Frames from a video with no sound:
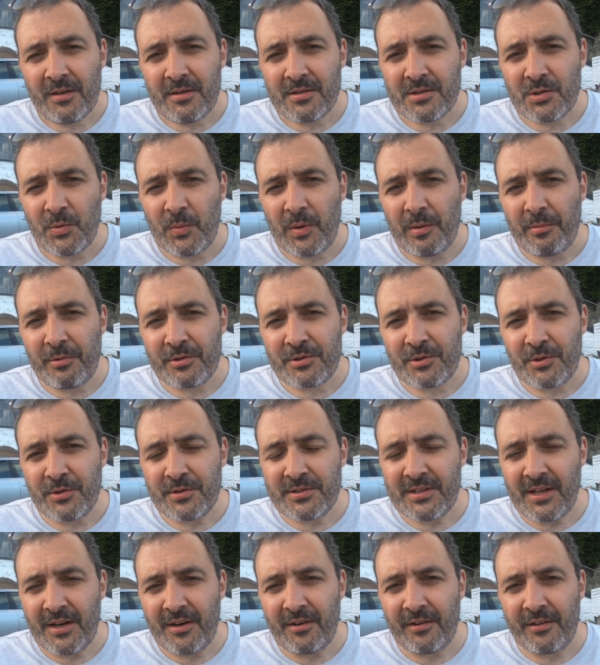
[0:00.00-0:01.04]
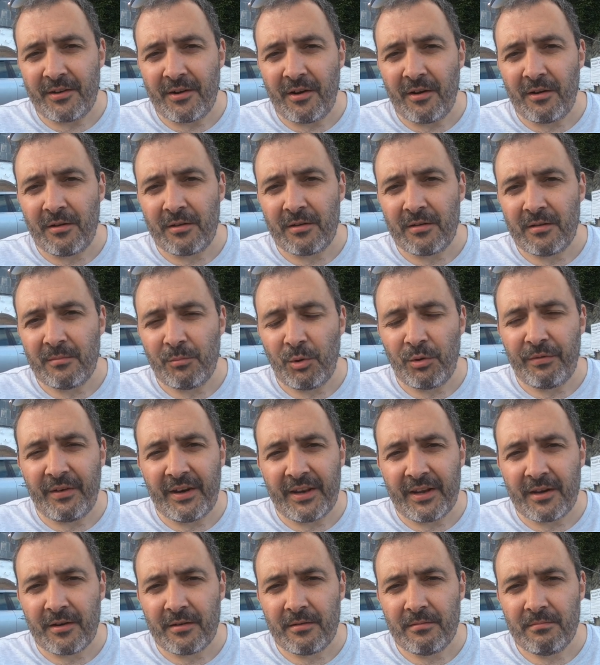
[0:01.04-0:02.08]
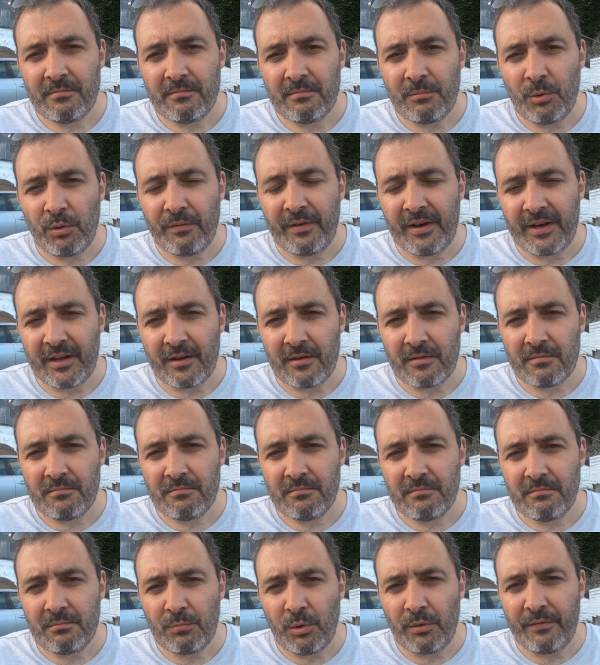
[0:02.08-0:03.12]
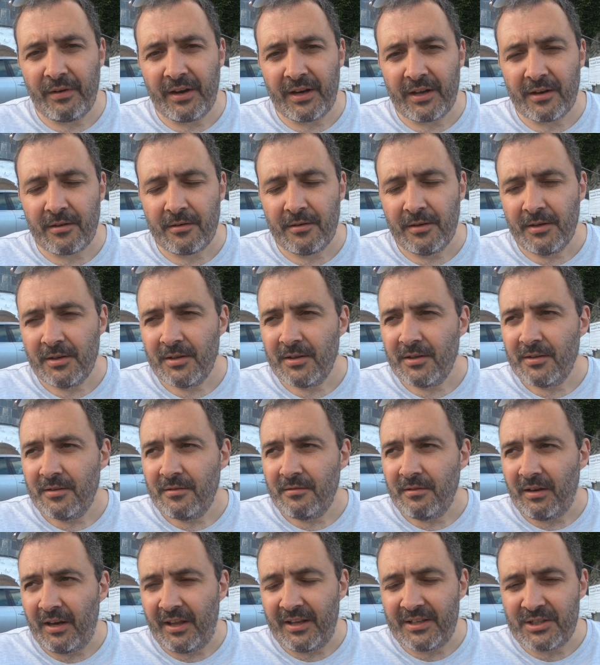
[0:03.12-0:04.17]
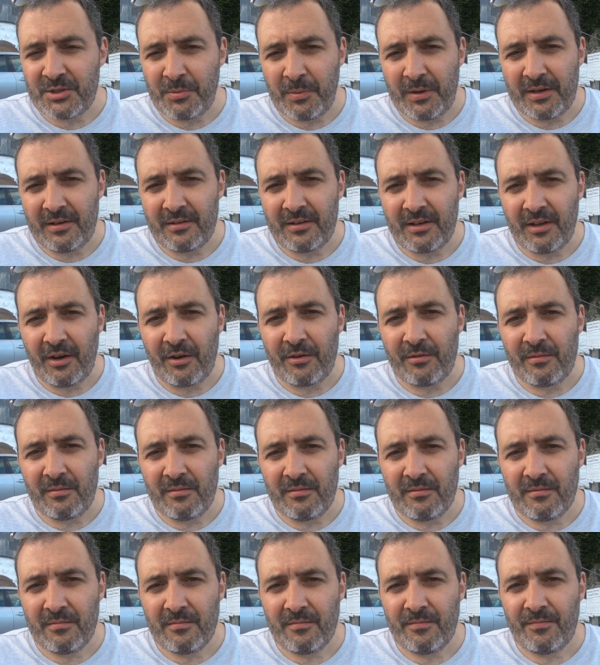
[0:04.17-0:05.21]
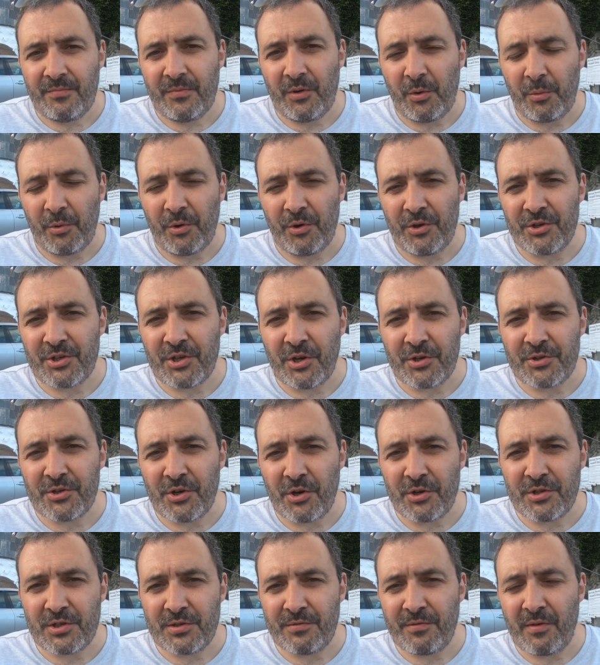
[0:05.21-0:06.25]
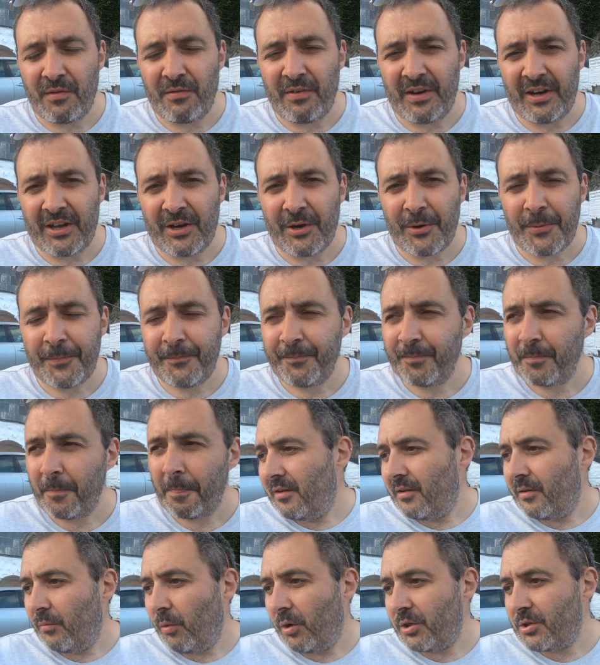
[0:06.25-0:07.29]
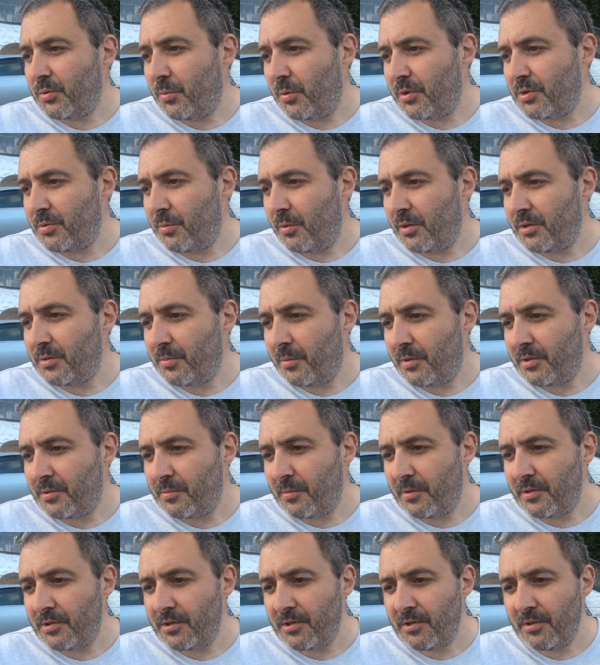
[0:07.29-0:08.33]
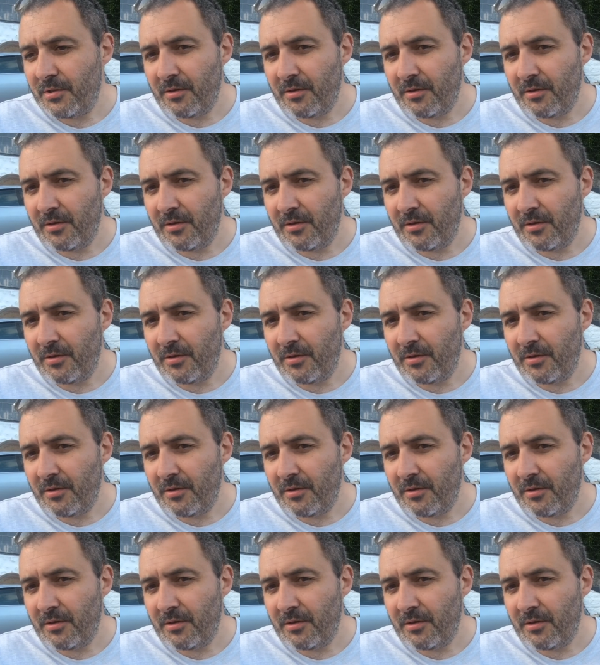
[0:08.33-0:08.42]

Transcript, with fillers: So we were sort of saying to the girl, more vinegar, more vinegar, more vinegar. I think she went, get out. I was going to start charging with your vinegar. Watch, watch, watch, watch, watch.